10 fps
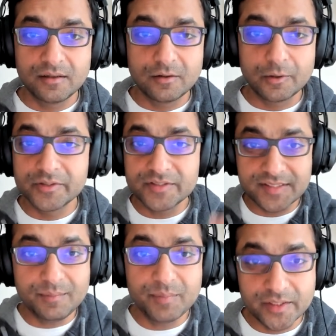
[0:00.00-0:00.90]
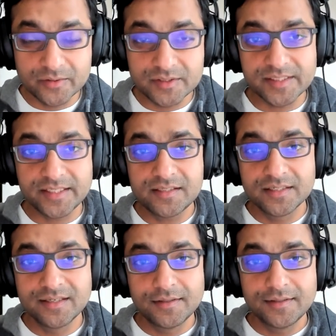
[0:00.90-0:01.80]
or the CPO stage
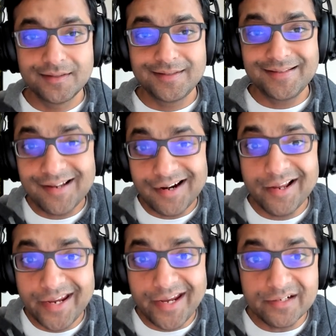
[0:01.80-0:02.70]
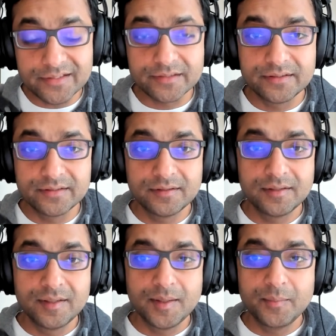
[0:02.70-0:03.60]
and they kind of hate it
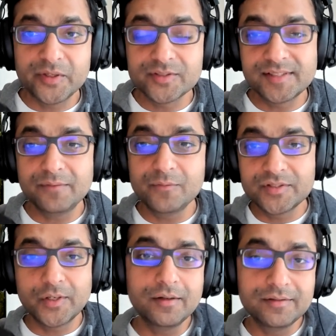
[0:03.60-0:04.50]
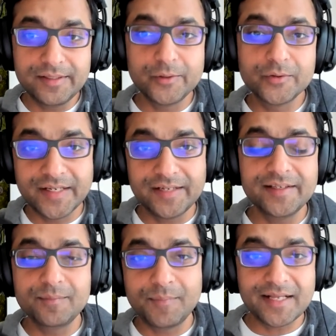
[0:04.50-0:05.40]
because that was not the
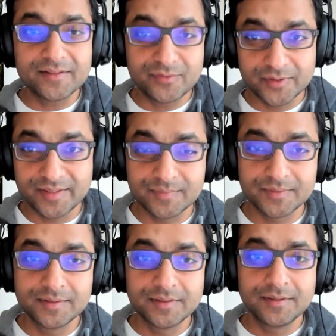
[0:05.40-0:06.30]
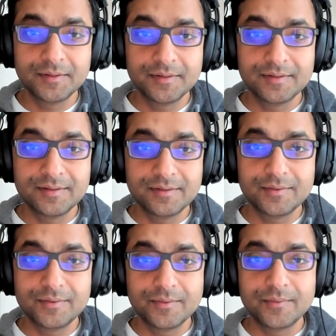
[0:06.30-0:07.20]
authentic path for them.
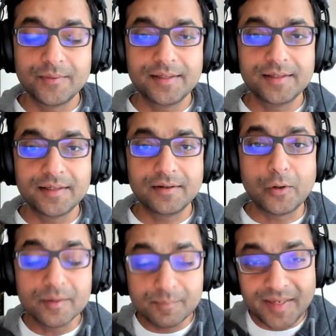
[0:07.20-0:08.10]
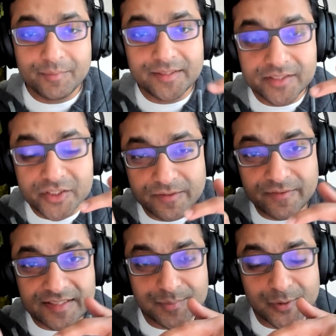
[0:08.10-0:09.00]
Right. Uh, or maybe they should have
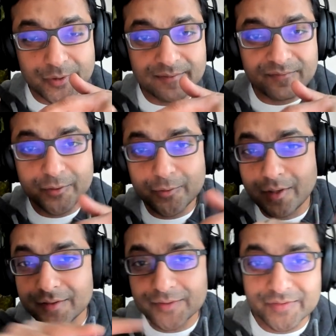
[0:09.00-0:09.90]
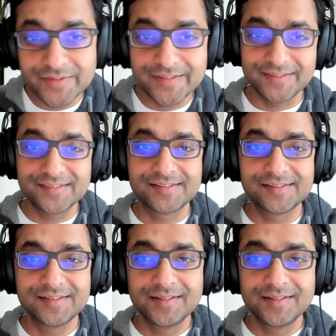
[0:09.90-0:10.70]
explored a few other things